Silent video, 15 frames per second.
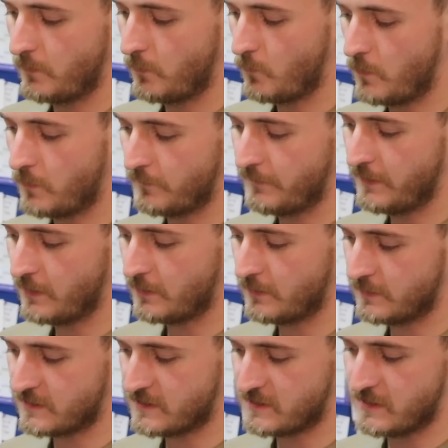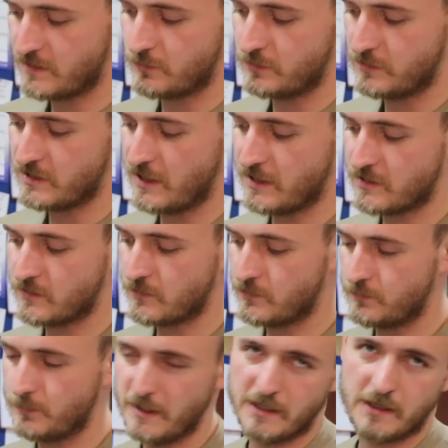worn vehicles is this will start
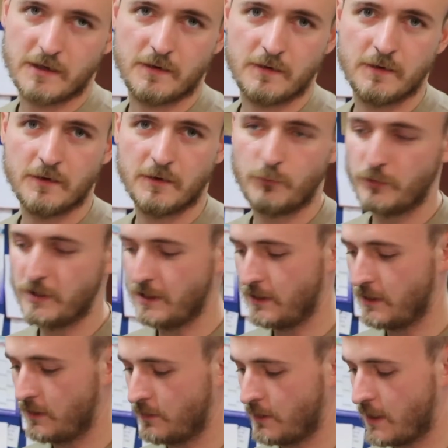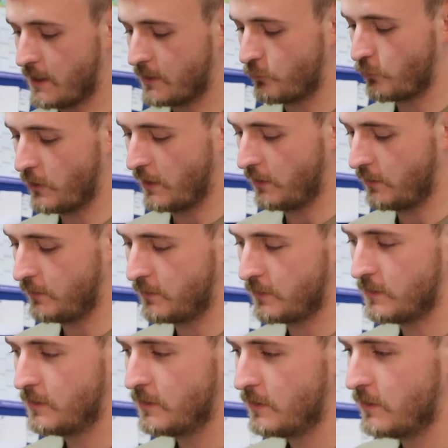to make a really hard rattle
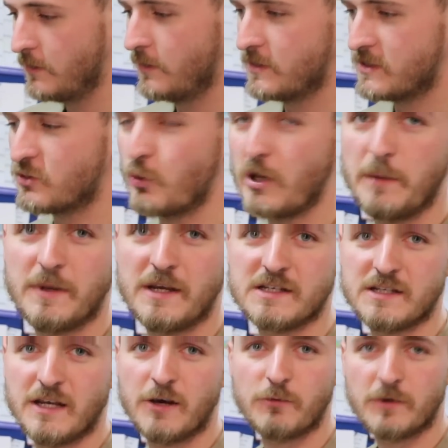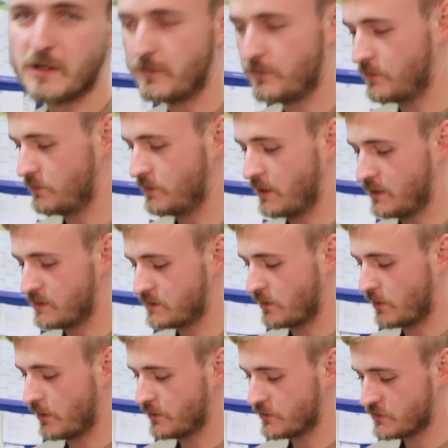or scraping sound whenever you engage the
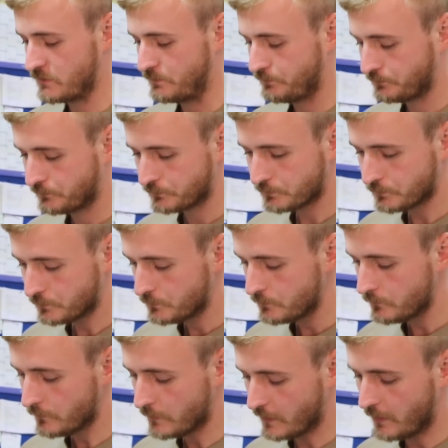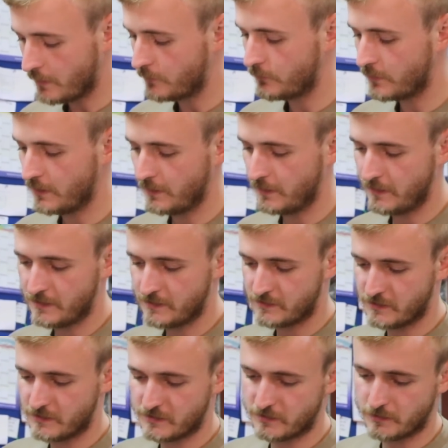clutch. And really it is
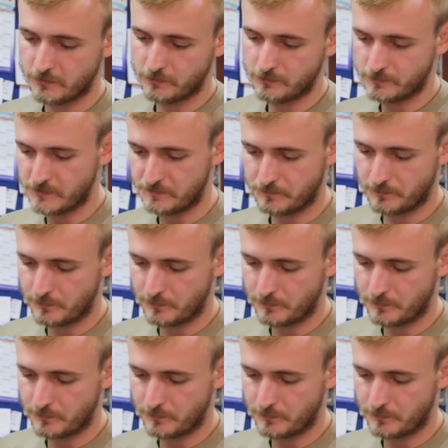just old